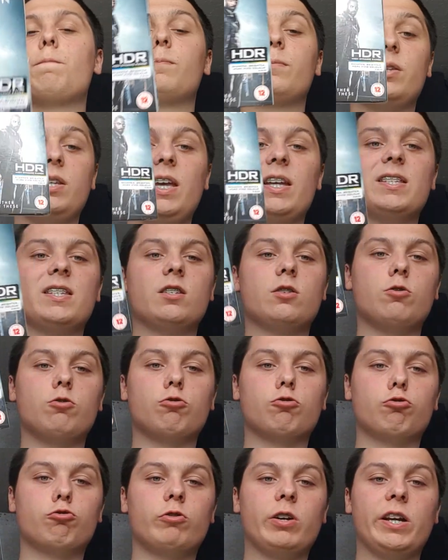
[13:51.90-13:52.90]
Yes, it's not
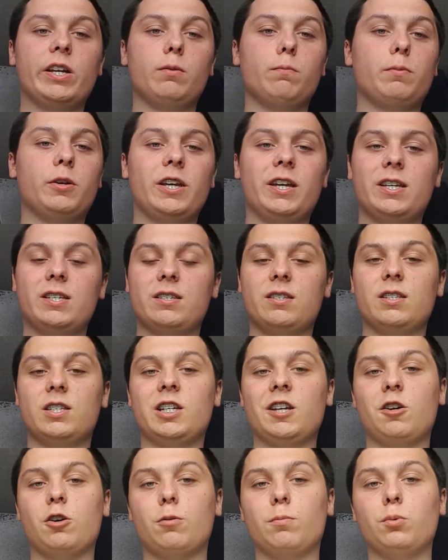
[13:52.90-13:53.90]
great, but it isn't
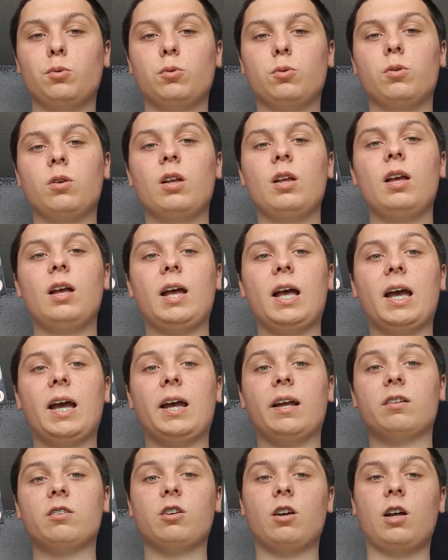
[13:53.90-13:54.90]
terrible,
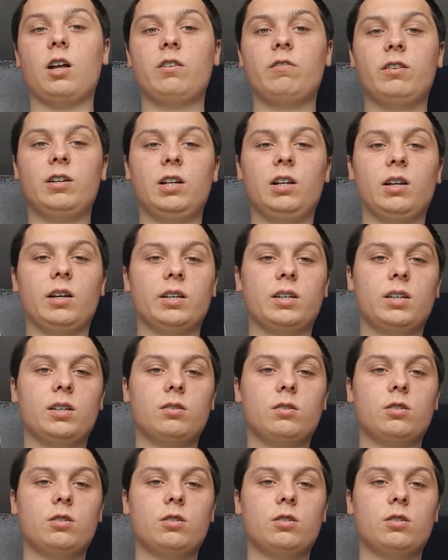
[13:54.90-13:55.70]
and I really like it.